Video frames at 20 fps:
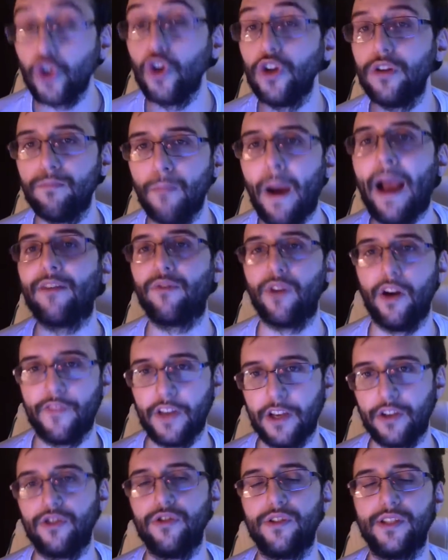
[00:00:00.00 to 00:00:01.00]
Minecraft,
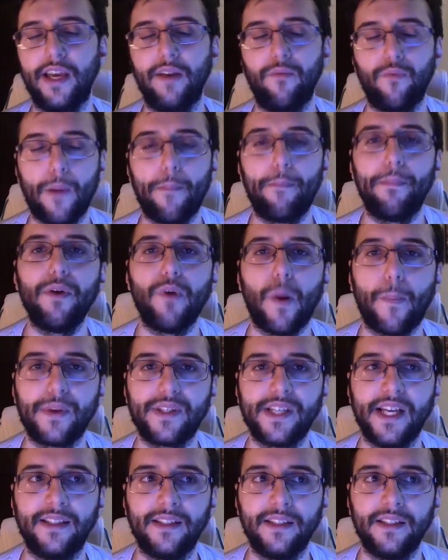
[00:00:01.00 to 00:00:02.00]
I should say, be
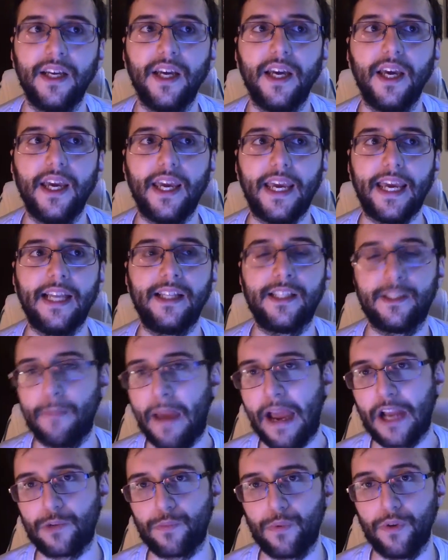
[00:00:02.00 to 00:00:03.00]
represented in
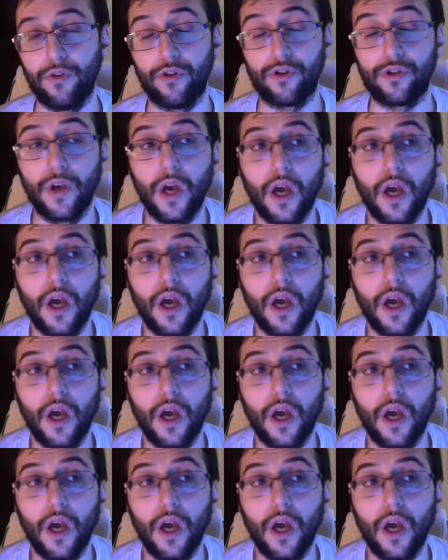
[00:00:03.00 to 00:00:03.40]
Smash Brothers?